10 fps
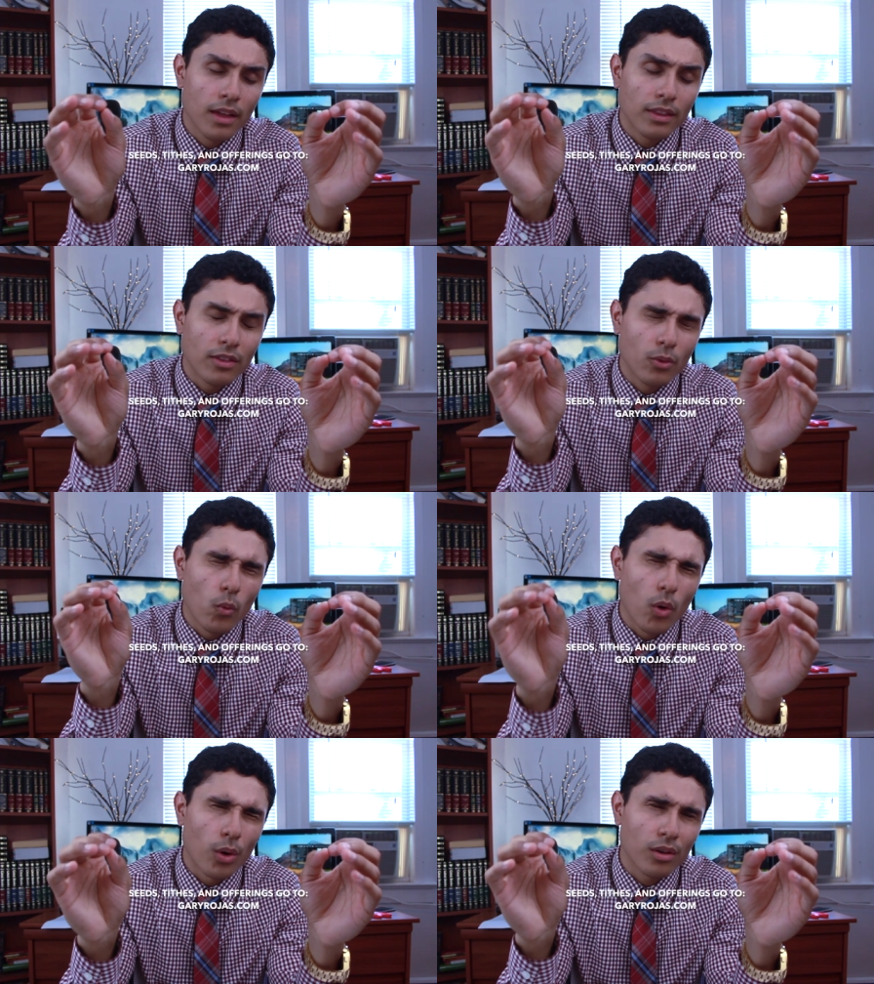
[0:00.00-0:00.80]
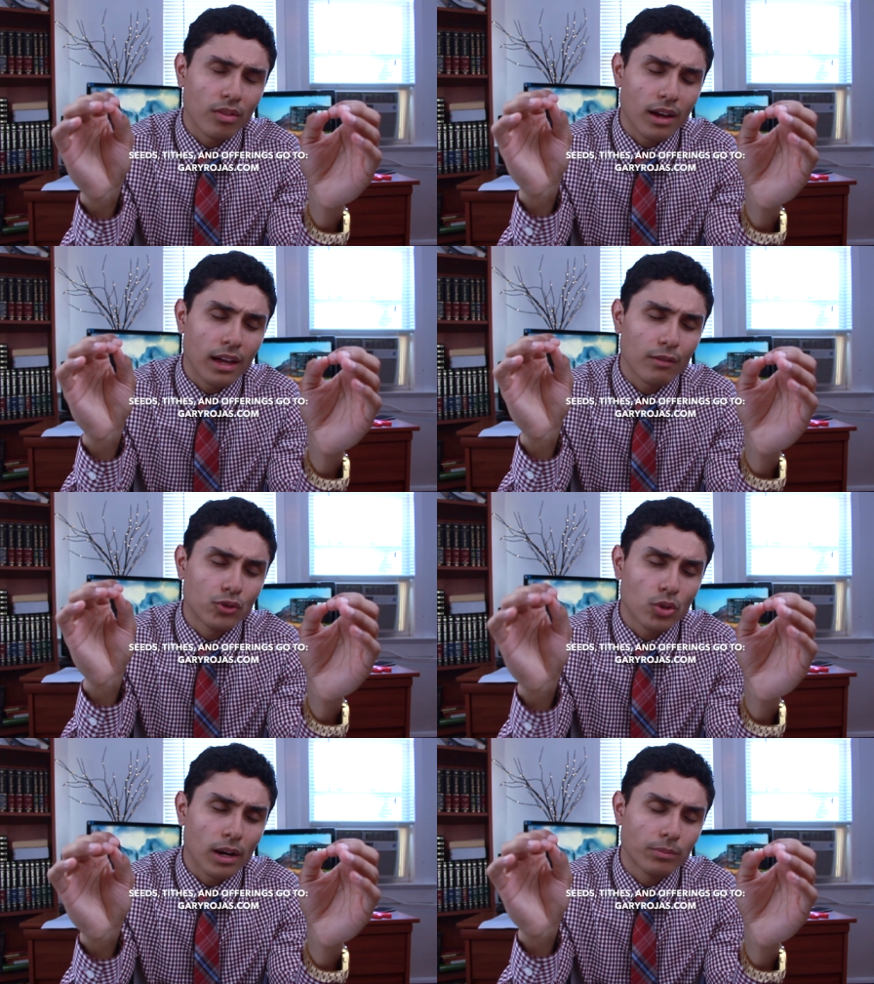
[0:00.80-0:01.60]
that the word that I have
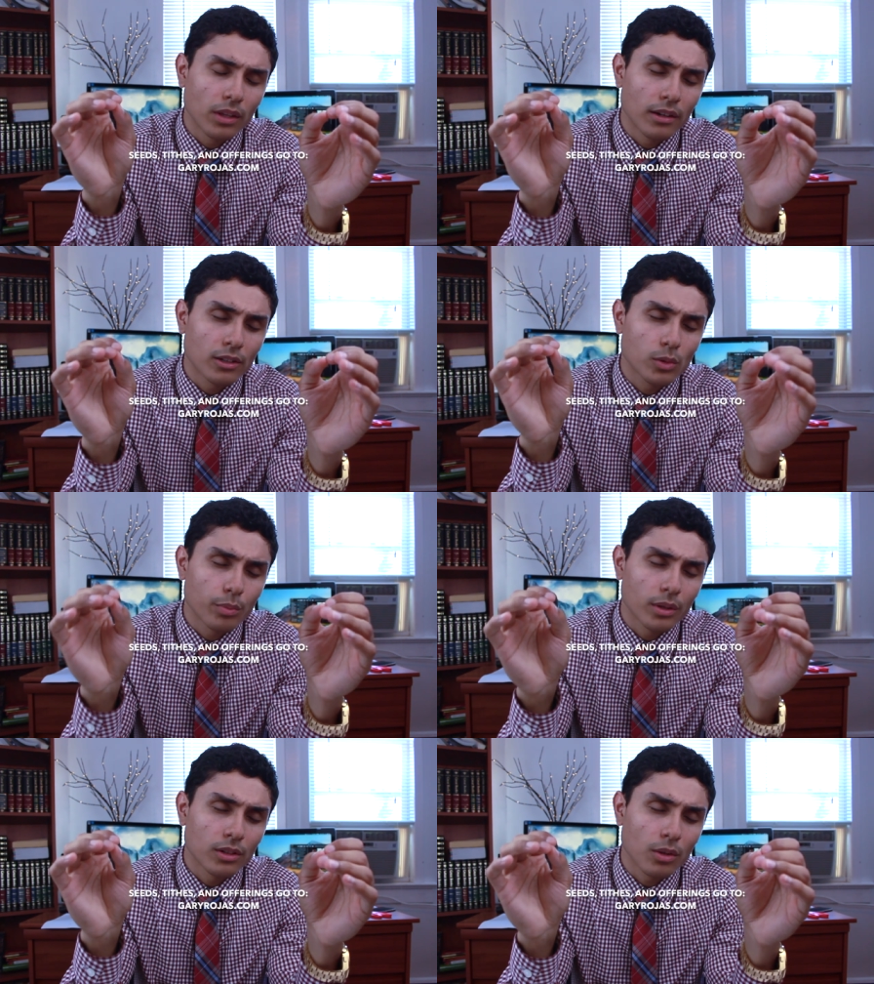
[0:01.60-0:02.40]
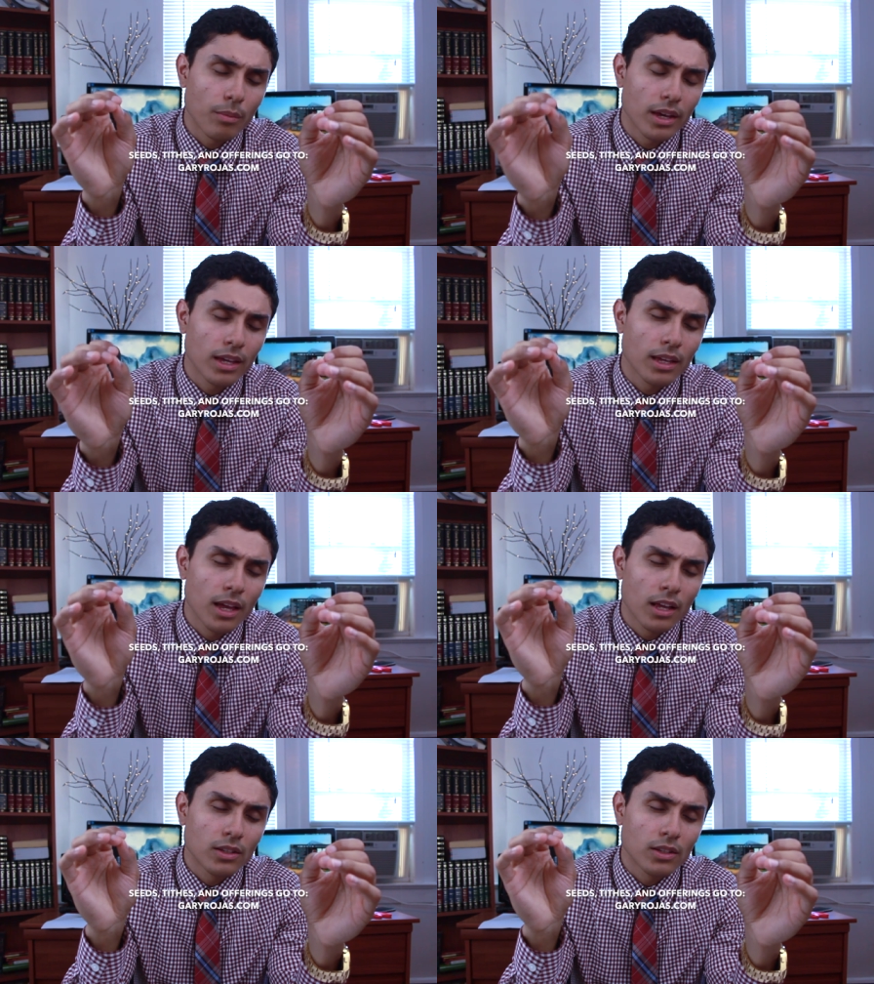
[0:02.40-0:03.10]
dropped in their spirit may